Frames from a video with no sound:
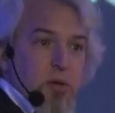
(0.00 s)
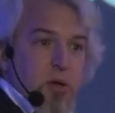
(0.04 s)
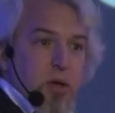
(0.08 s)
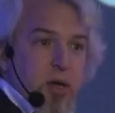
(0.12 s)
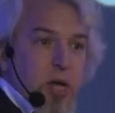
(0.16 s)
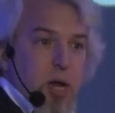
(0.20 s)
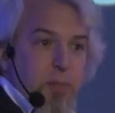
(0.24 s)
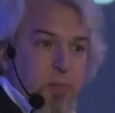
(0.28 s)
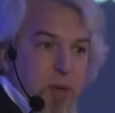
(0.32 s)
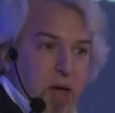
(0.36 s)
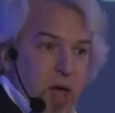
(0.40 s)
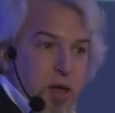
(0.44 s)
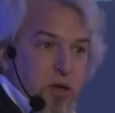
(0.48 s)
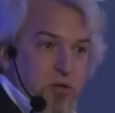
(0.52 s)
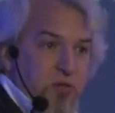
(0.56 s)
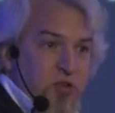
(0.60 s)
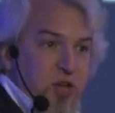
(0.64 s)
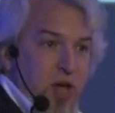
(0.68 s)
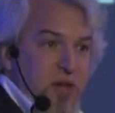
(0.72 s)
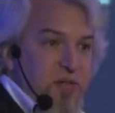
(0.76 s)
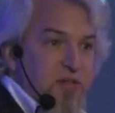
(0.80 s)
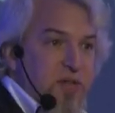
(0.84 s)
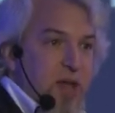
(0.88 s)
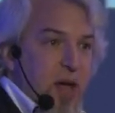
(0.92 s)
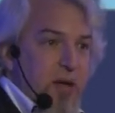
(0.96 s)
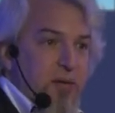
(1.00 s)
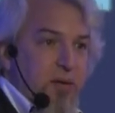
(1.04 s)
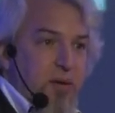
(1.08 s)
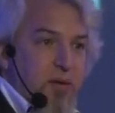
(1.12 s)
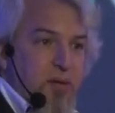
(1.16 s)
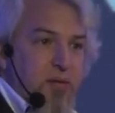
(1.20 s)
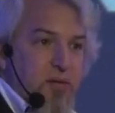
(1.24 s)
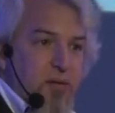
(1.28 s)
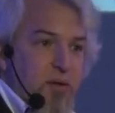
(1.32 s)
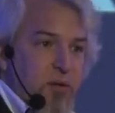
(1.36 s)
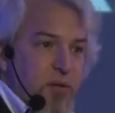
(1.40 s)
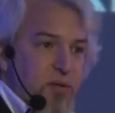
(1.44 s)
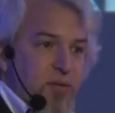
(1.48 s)
An API is just that.
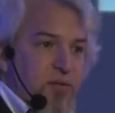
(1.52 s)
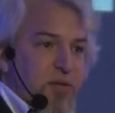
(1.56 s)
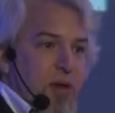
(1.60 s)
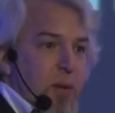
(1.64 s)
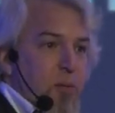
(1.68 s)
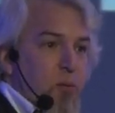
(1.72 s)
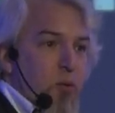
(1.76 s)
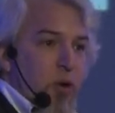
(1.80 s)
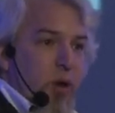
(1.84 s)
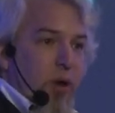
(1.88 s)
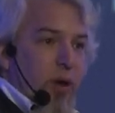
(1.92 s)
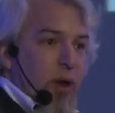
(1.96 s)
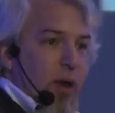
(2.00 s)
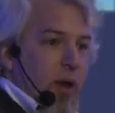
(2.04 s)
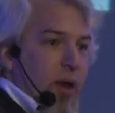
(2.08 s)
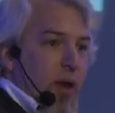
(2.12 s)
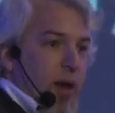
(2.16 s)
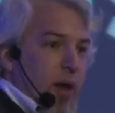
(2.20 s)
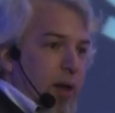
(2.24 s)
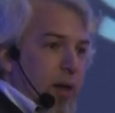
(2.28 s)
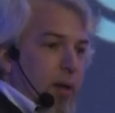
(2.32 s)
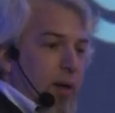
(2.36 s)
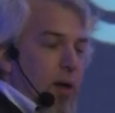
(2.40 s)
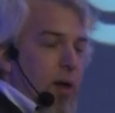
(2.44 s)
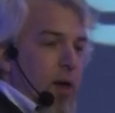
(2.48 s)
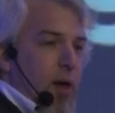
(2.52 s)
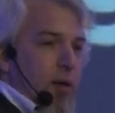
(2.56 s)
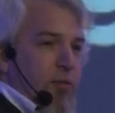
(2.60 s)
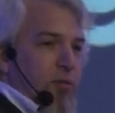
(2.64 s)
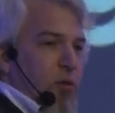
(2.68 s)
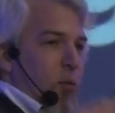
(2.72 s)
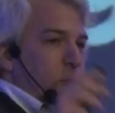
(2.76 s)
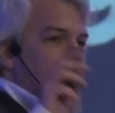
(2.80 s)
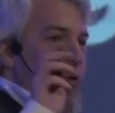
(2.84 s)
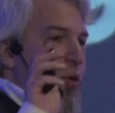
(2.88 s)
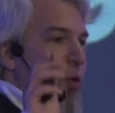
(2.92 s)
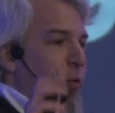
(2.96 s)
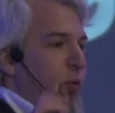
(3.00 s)
It's, there's somewhere, uh, uh
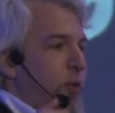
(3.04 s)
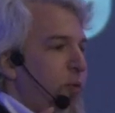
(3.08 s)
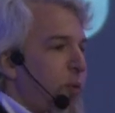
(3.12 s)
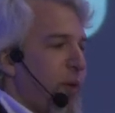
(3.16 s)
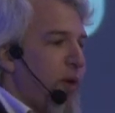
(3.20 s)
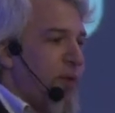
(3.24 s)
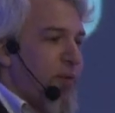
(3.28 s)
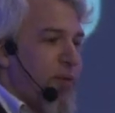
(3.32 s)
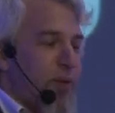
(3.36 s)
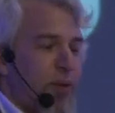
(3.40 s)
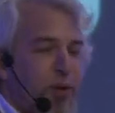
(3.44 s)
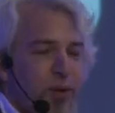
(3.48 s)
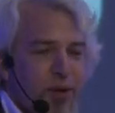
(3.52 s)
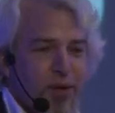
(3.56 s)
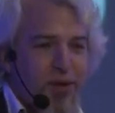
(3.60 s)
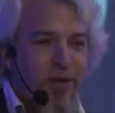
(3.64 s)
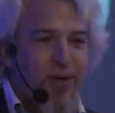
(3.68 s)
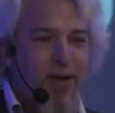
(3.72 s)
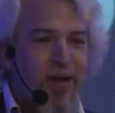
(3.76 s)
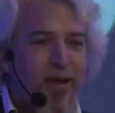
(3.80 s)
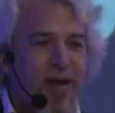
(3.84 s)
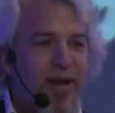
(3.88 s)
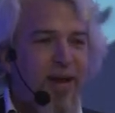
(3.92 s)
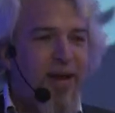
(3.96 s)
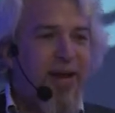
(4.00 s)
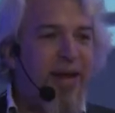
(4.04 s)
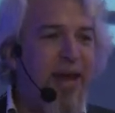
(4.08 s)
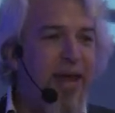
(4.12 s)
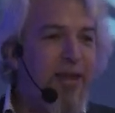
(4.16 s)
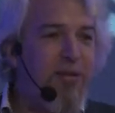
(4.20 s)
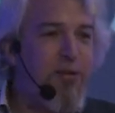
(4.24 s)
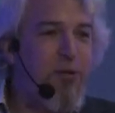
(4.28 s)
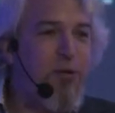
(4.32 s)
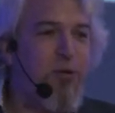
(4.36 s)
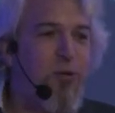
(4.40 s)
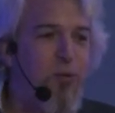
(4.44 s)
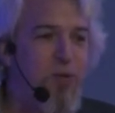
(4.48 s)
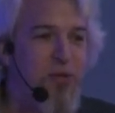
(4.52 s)
so no, we're, we're in
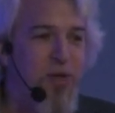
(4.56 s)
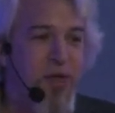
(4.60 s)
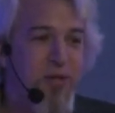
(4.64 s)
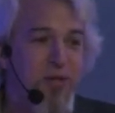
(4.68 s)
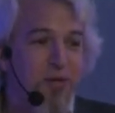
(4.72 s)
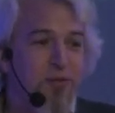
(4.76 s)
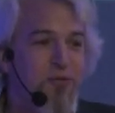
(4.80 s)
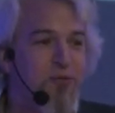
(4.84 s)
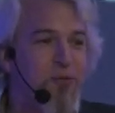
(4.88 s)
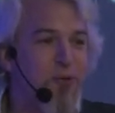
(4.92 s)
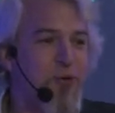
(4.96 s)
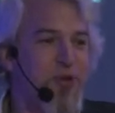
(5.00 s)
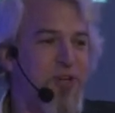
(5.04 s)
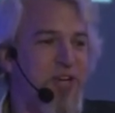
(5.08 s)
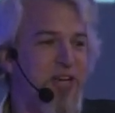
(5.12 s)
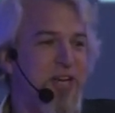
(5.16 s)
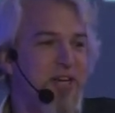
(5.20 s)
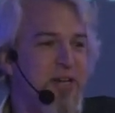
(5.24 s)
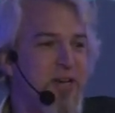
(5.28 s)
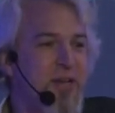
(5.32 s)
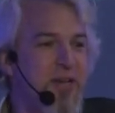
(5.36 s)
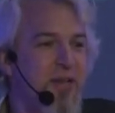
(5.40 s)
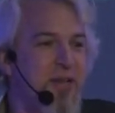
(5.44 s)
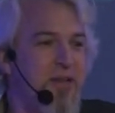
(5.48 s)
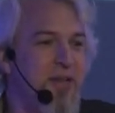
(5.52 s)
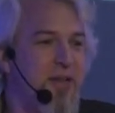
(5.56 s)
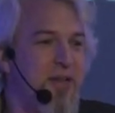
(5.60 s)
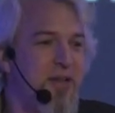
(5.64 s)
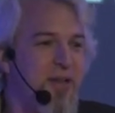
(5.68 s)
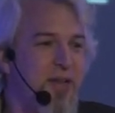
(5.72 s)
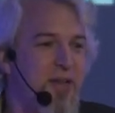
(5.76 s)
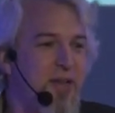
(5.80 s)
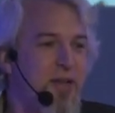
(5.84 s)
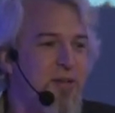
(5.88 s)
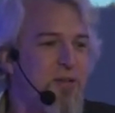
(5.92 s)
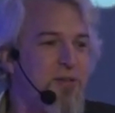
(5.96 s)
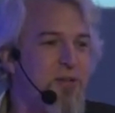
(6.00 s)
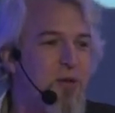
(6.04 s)
late 2014.
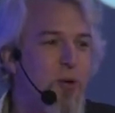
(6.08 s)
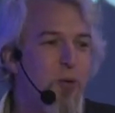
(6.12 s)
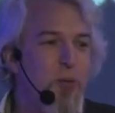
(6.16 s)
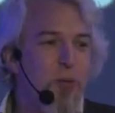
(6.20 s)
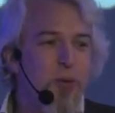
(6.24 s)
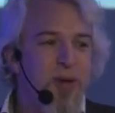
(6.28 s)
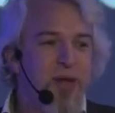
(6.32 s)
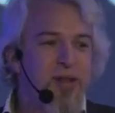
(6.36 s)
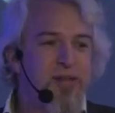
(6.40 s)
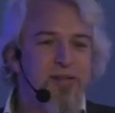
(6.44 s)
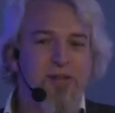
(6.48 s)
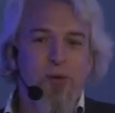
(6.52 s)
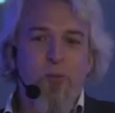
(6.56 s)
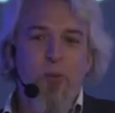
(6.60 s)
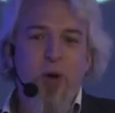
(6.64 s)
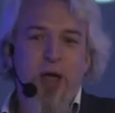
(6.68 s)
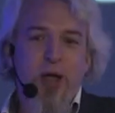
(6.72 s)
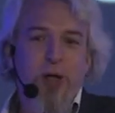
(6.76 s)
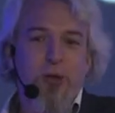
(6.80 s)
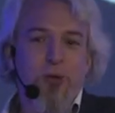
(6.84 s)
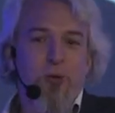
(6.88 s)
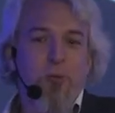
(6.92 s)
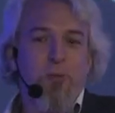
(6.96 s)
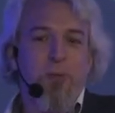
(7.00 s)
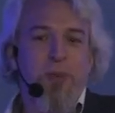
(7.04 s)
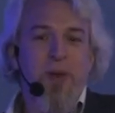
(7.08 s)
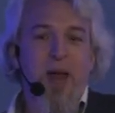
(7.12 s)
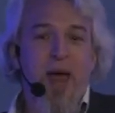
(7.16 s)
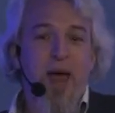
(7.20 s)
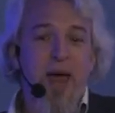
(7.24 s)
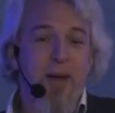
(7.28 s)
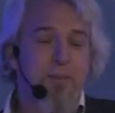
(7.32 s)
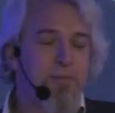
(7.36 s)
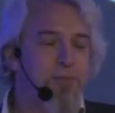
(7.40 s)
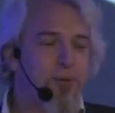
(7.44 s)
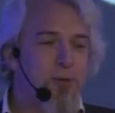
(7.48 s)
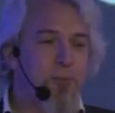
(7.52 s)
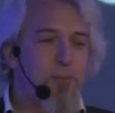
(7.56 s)
So it's a way to,
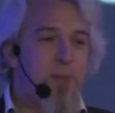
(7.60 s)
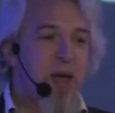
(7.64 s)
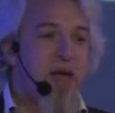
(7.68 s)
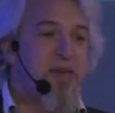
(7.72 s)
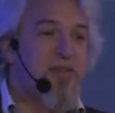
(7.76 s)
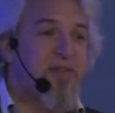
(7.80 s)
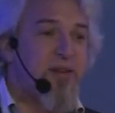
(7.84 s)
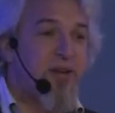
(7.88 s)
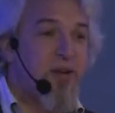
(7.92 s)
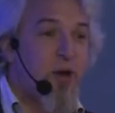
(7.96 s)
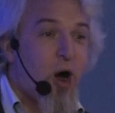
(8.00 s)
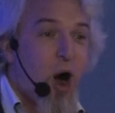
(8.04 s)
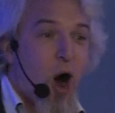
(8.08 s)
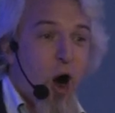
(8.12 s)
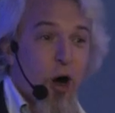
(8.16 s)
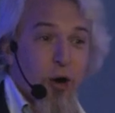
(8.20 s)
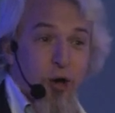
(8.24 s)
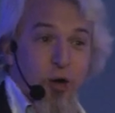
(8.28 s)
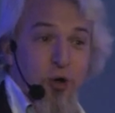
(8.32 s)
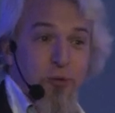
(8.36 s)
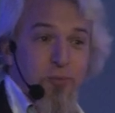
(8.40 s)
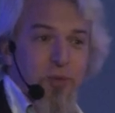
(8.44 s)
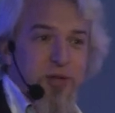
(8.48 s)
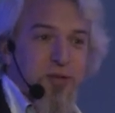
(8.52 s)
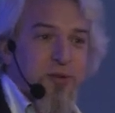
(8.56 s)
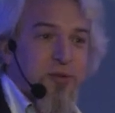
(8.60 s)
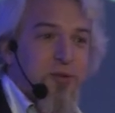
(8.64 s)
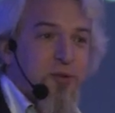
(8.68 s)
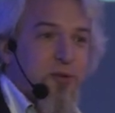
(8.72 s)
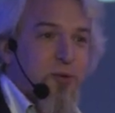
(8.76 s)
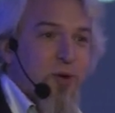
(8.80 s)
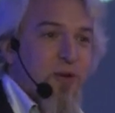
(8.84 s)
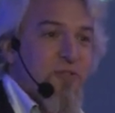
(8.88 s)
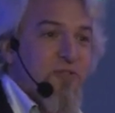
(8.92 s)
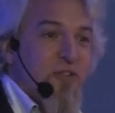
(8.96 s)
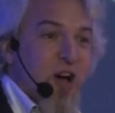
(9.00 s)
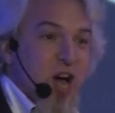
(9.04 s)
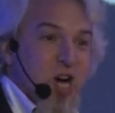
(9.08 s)
to pass an argument to
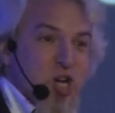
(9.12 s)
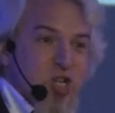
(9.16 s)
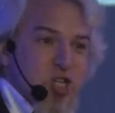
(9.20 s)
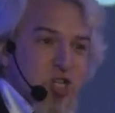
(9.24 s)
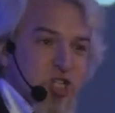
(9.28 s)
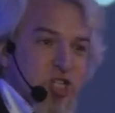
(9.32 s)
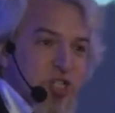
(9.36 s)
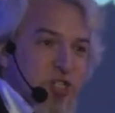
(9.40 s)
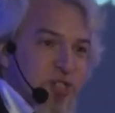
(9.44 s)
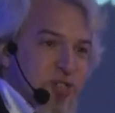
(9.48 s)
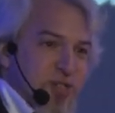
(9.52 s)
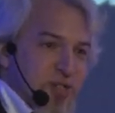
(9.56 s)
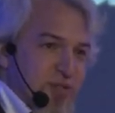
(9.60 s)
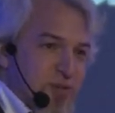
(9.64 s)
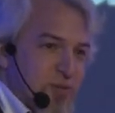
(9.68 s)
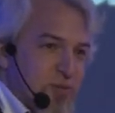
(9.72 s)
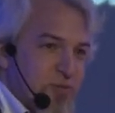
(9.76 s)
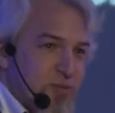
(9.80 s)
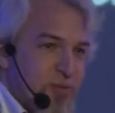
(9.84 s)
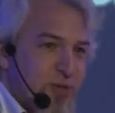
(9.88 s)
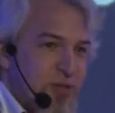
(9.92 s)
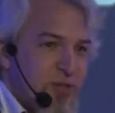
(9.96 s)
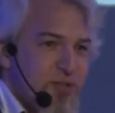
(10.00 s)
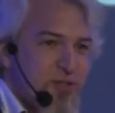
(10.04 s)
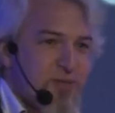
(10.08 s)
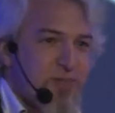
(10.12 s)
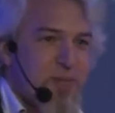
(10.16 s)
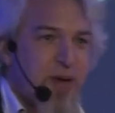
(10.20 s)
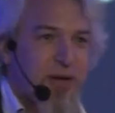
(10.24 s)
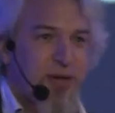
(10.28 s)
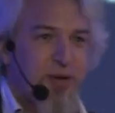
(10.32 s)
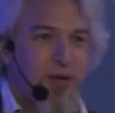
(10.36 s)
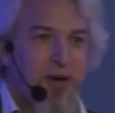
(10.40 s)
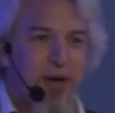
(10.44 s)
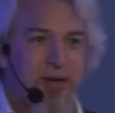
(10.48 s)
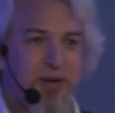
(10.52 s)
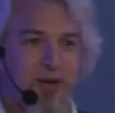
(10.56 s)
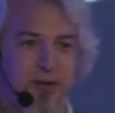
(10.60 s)
a function, which is better. I